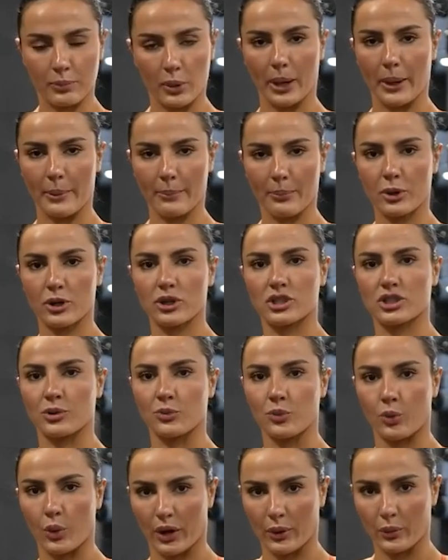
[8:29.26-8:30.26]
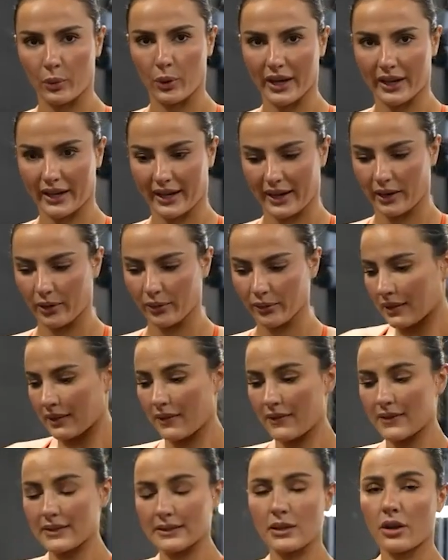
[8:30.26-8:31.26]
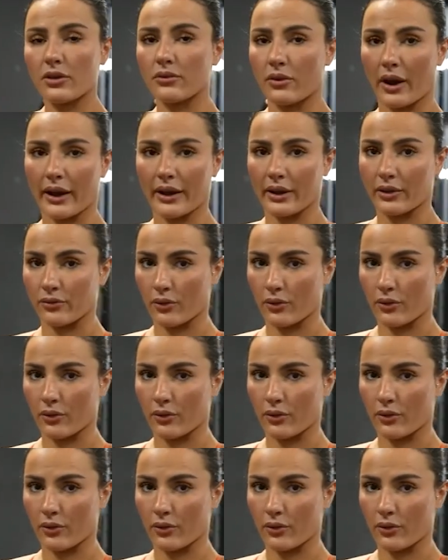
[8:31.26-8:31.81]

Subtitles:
Pull and push in one workout. There is no right or